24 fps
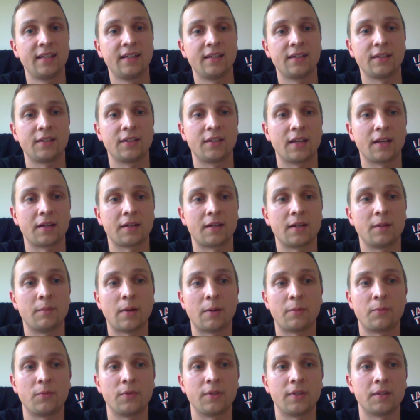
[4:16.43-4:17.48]
can come
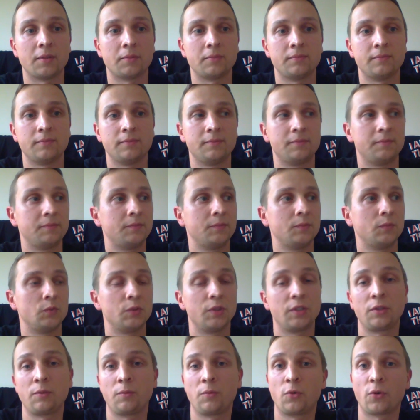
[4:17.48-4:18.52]
up with the
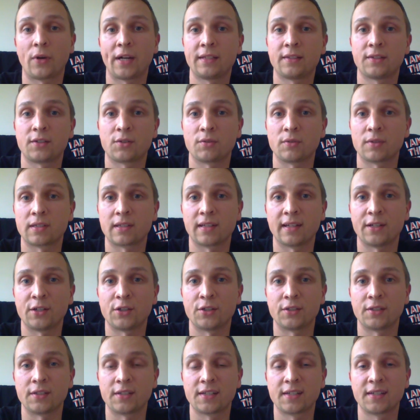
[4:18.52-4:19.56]
greatest
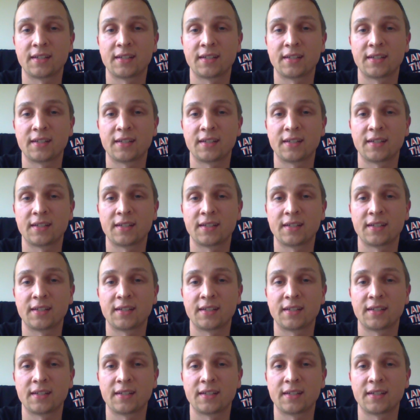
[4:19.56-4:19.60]
translations.